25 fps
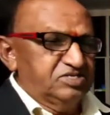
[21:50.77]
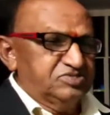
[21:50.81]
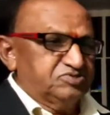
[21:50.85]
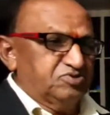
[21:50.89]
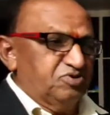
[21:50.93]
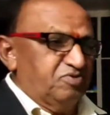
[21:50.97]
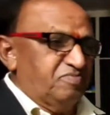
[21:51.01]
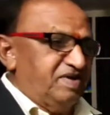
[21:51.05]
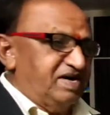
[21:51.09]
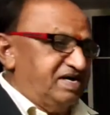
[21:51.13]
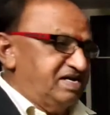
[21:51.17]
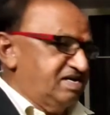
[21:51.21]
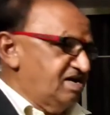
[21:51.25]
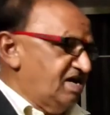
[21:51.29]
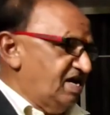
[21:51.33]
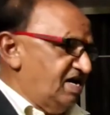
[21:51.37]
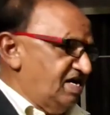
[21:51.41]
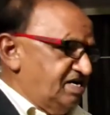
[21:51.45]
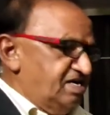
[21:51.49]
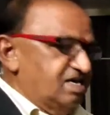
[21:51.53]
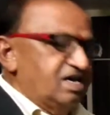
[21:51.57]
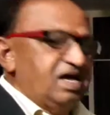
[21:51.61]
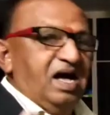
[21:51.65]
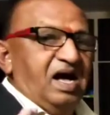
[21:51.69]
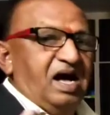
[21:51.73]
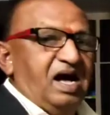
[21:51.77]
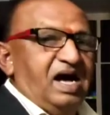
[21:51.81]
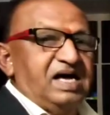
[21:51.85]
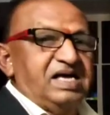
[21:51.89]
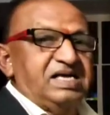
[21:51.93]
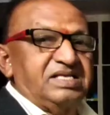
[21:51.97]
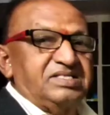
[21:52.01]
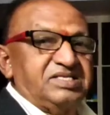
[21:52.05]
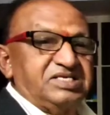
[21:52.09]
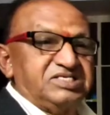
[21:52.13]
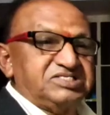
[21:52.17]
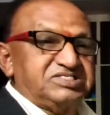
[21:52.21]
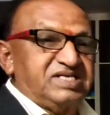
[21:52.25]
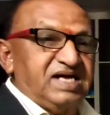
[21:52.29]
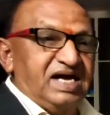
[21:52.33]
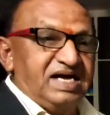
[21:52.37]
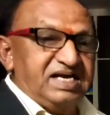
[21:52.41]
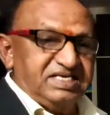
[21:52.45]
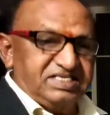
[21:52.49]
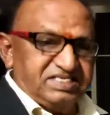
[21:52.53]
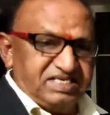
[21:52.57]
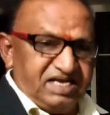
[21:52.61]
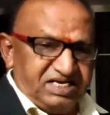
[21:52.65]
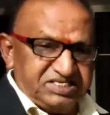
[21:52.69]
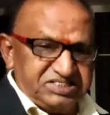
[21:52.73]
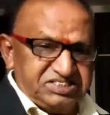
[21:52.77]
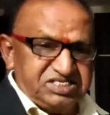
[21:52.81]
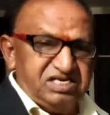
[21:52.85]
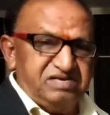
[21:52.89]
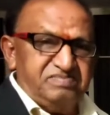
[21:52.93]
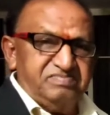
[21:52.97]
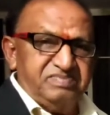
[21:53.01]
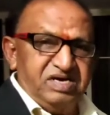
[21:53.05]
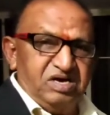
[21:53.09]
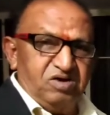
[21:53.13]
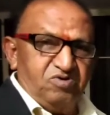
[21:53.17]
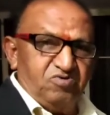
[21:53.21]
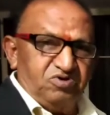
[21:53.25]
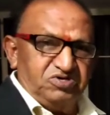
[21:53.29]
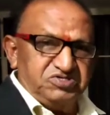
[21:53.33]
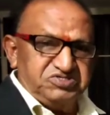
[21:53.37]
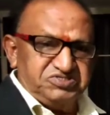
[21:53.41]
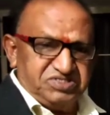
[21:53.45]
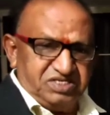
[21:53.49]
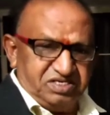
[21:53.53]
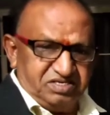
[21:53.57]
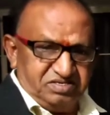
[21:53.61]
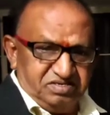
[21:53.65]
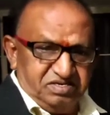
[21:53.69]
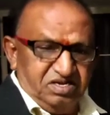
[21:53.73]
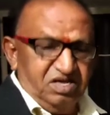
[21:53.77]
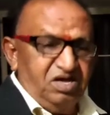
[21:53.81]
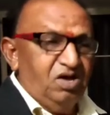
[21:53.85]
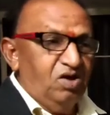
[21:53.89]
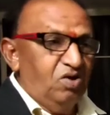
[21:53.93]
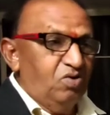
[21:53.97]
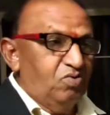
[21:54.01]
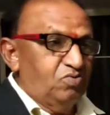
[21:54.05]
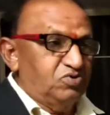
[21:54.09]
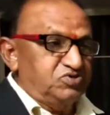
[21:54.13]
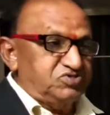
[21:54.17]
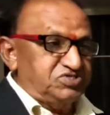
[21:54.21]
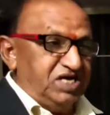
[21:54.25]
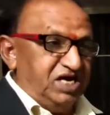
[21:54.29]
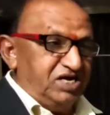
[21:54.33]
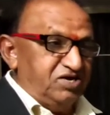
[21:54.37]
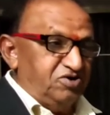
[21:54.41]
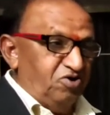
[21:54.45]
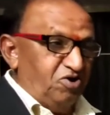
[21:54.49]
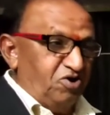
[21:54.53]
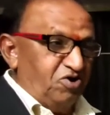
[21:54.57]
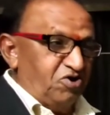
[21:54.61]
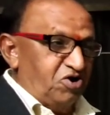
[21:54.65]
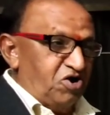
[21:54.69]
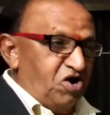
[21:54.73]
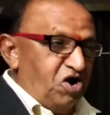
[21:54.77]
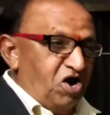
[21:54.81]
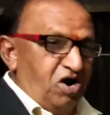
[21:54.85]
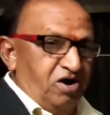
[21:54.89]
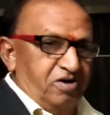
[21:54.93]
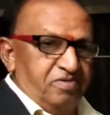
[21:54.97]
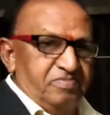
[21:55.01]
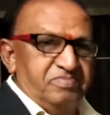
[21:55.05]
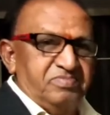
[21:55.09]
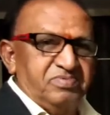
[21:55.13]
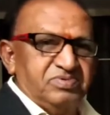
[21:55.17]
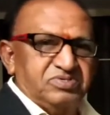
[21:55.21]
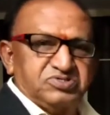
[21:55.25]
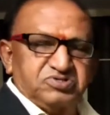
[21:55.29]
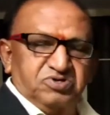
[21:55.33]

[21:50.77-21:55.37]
So my God, this guy is asking me a question which I don't know.